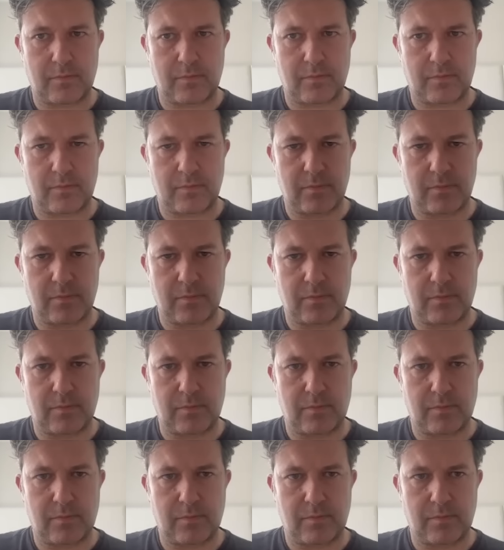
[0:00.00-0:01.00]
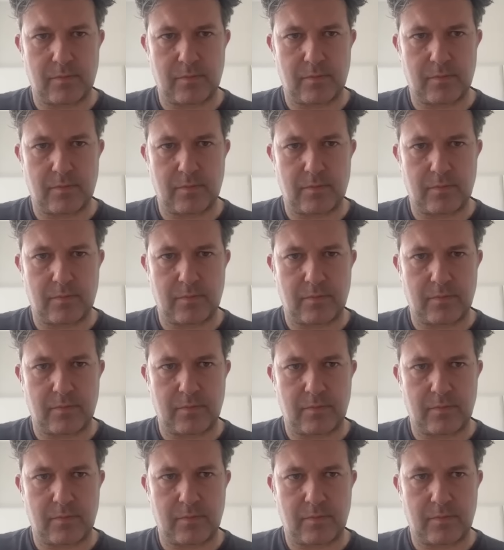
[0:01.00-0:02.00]

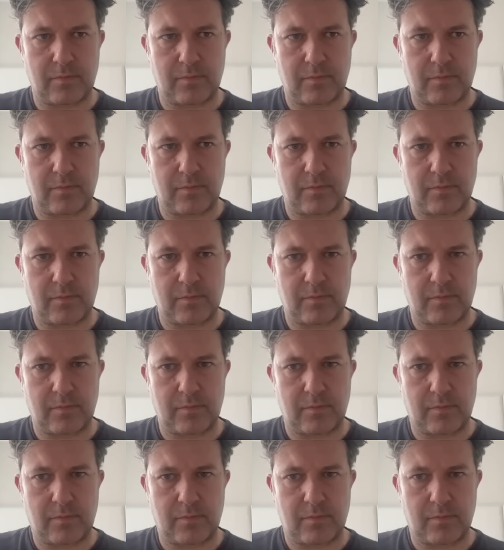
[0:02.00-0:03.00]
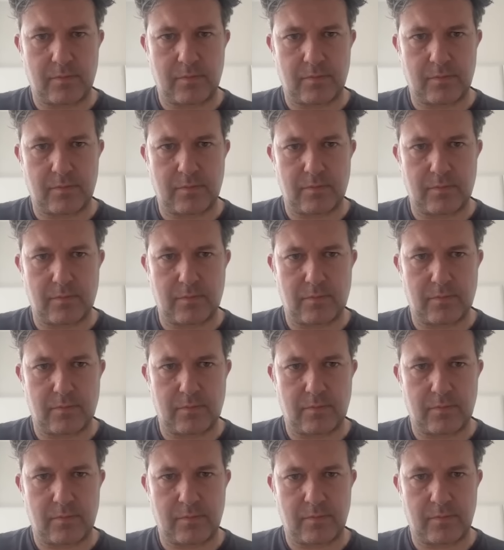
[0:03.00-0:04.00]

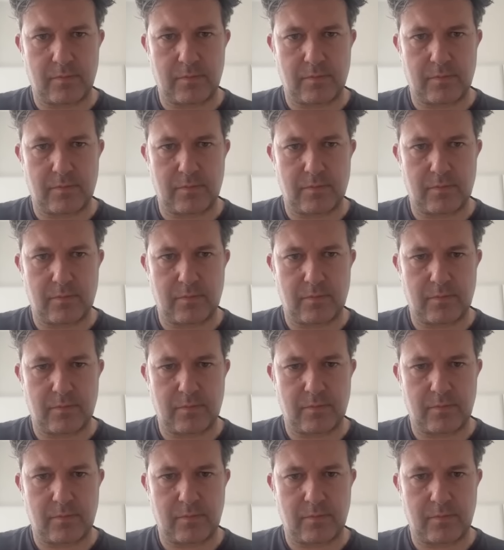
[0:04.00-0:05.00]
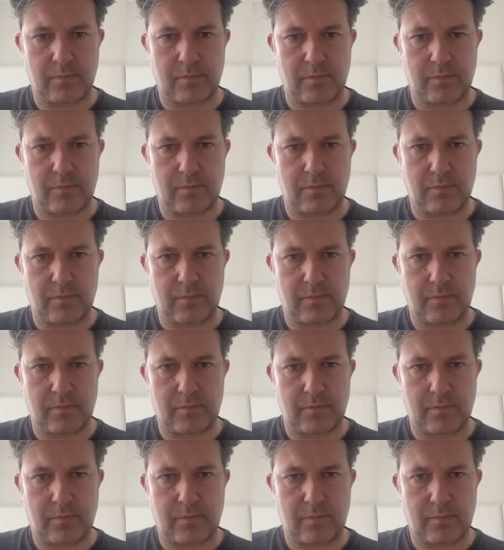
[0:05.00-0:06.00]
The person shown says nothing.